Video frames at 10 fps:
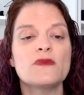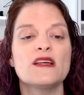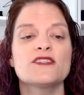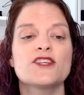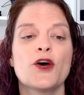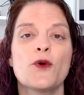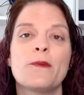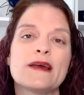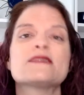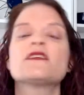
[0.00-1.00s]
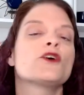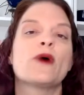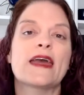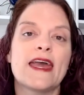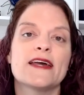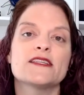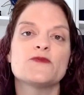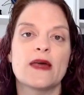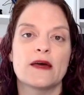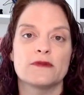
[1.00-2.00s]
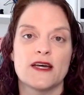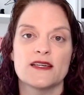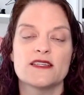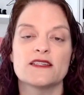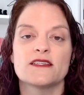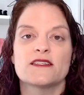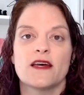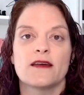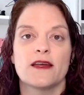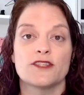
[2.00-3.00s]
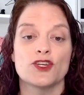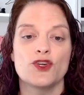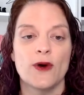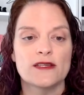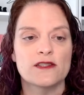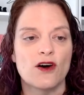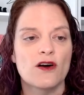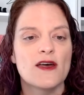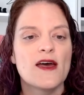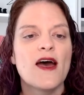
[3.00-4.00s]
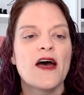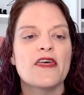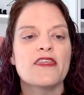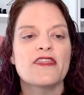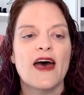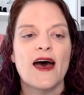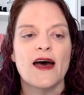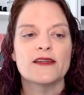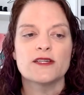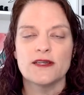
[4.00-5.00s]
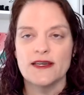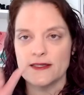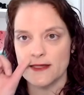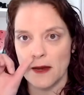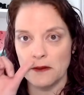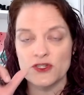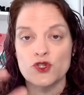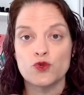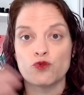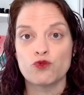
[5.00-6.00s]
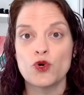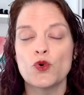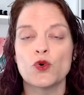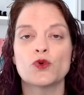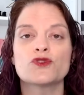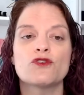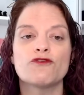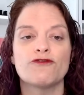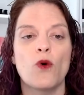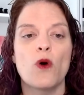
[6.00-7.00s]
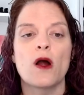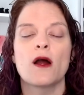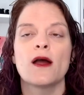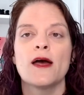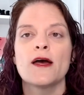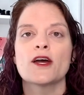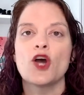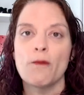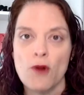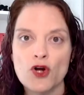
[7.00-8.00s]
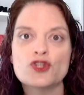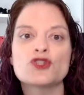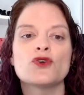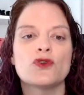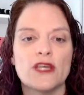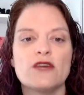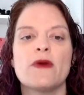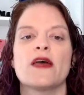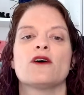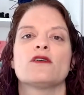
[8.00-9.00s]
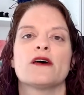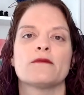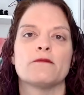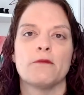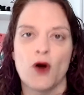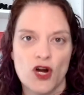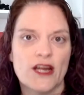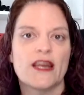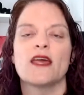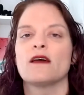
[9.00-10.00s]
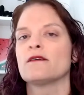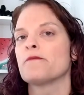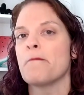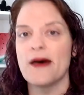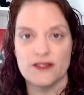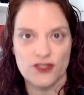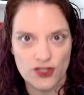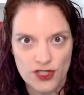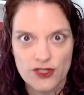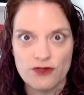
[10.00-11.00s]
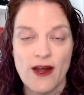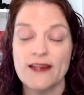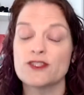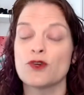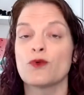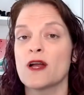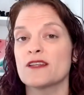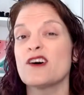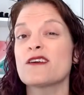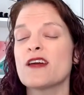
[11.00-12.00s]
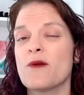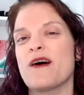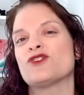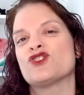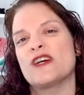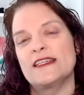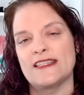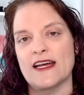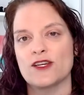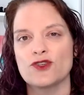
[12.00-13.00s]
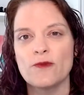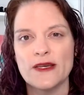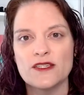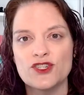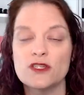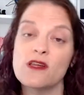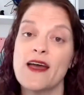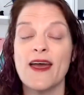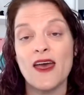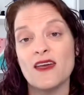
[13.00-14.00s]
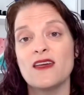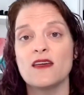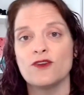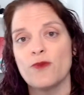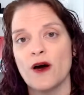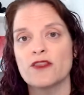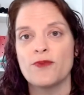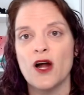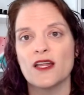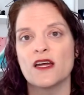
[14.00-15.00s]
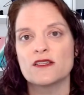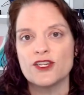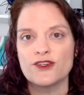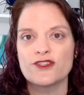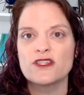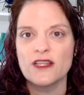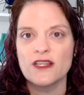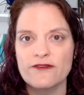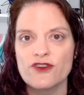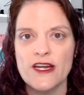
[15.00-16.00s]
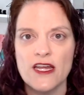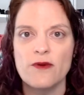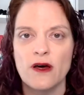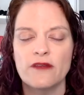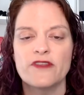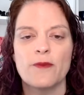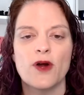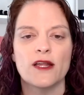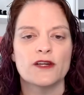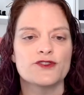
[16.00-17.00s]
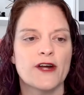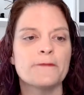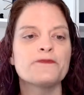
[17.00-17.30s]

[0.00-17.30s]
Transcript: So basically what canned spam does is it's a US law that establishes rules for commercial email marketing messages, right? So we're not talking about transactional messages like, hey, you bought the product, here's the delivery email of that product, right?